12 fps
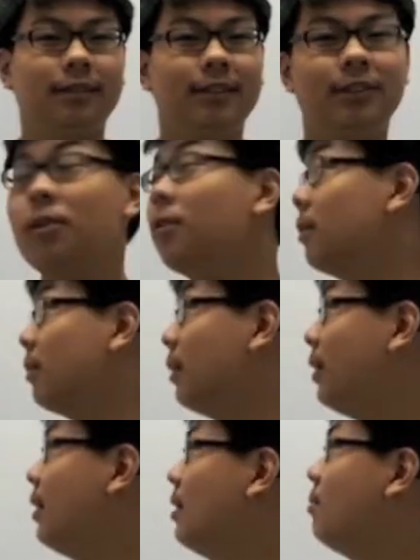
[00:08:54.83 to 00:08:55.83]
So
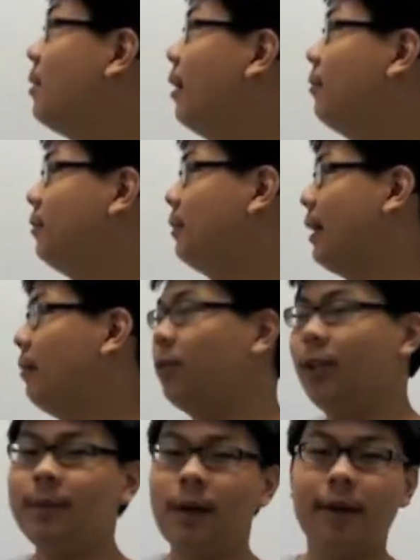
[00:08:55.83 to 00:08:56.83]
here we have come to
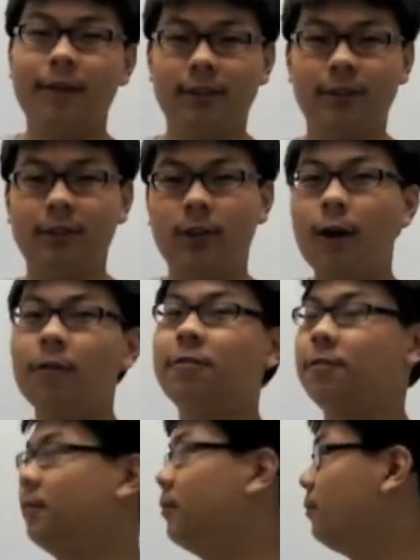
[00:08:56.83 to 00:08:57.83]
this part. We have to solve
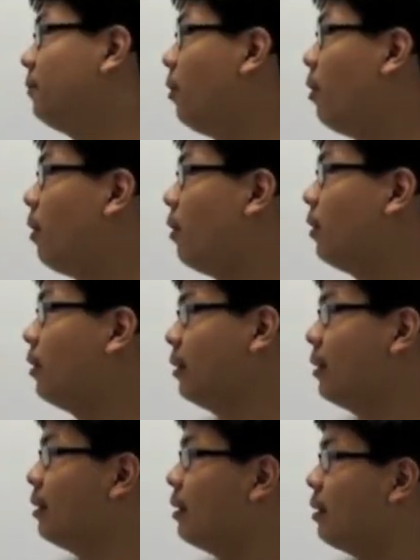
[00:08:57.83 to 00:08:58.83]
for
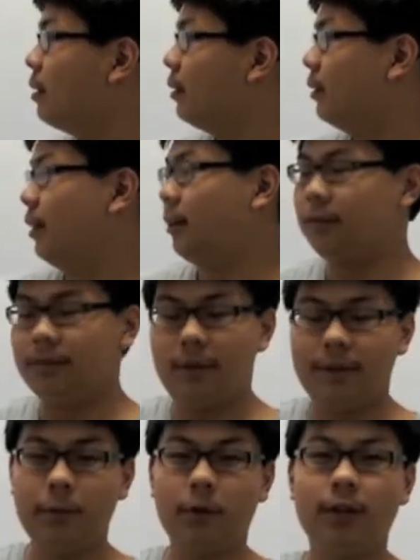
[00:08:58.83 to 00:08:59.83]
the
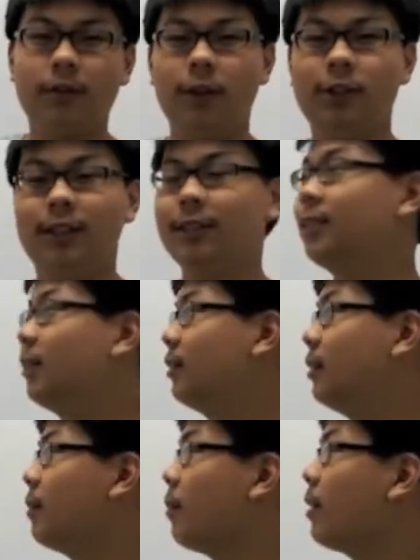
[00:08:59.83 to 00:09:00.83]
reciprocal equations.
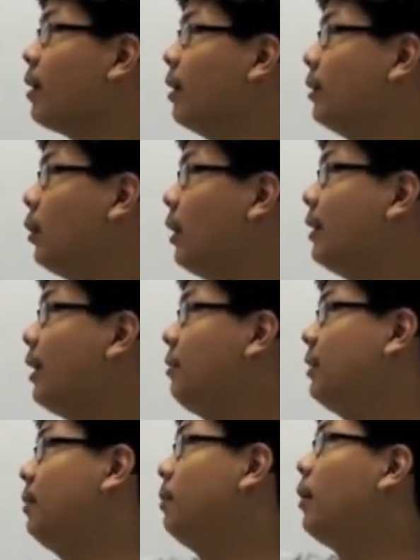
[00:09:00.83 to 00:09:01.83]
So let's have a
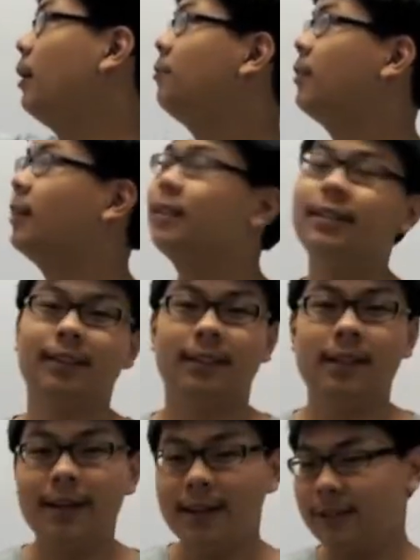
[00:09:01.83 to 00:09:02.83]
simple one first.
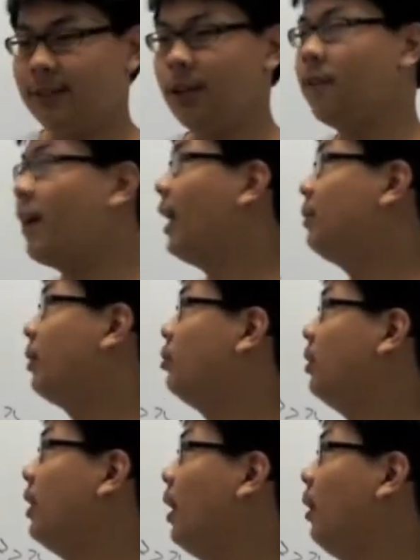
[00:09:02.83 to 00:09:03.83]
3 over x plus
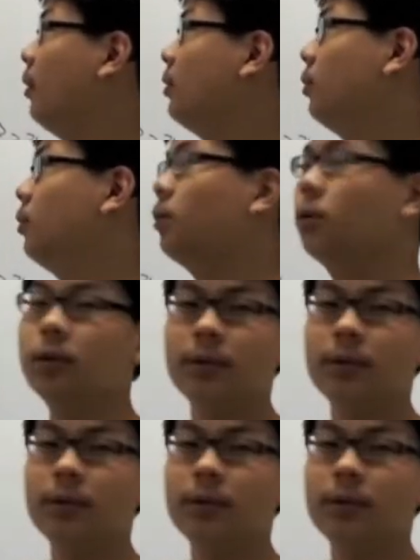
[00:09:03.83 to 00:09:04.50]
3 equals to 2.